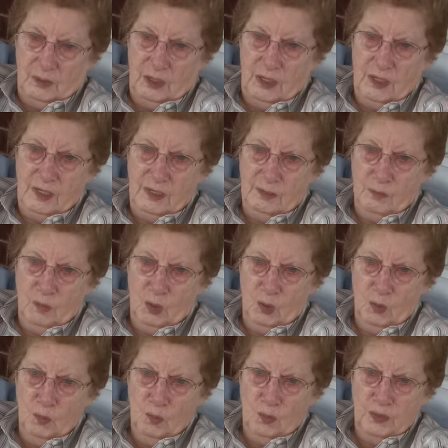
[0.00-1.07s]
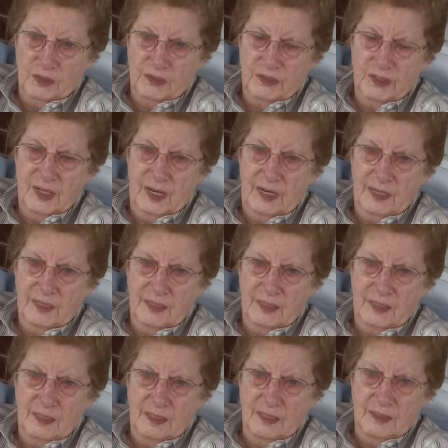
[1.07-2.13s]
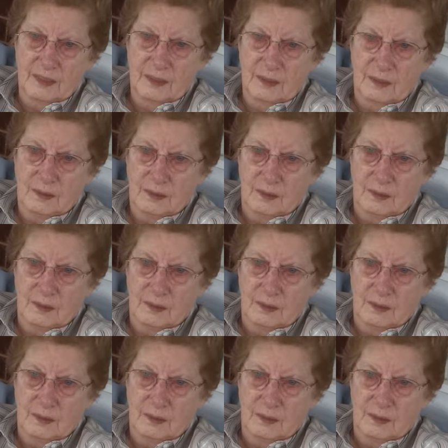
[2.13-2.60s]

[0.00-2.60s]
he come home when his dad died,